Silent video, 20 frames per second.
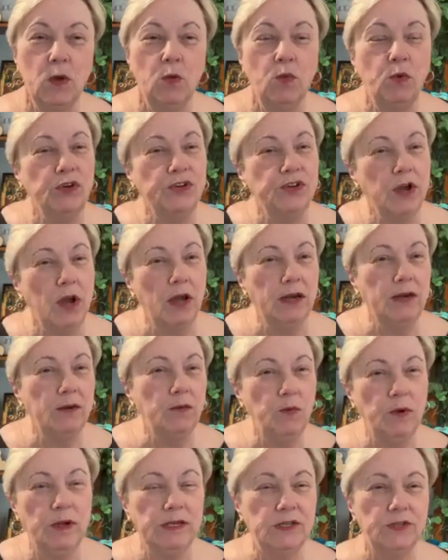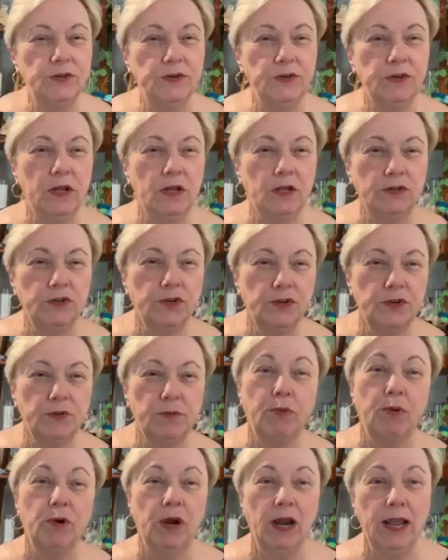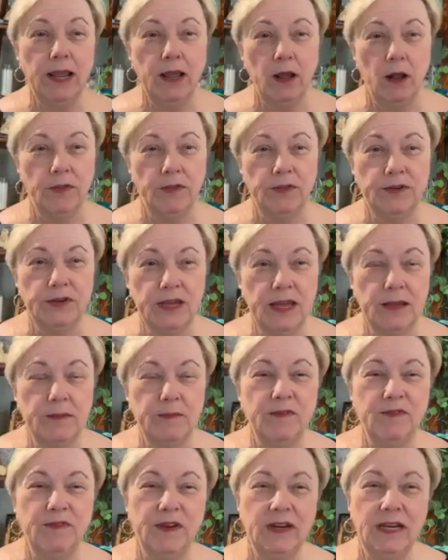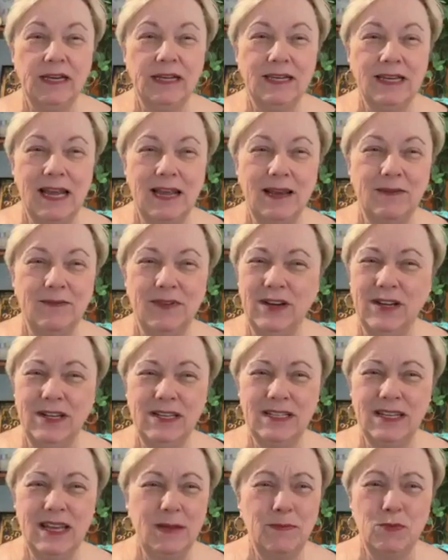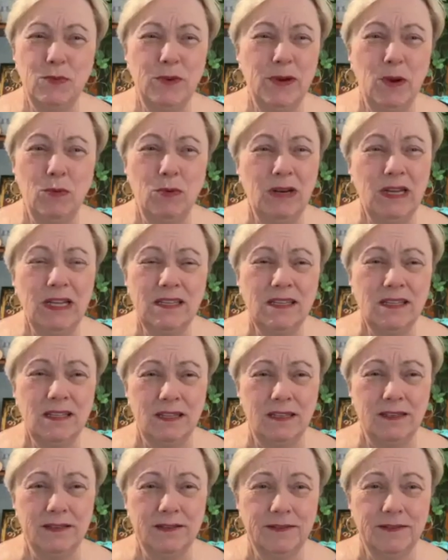We're taught in Western culture to pray all the time, but various times we don't listen.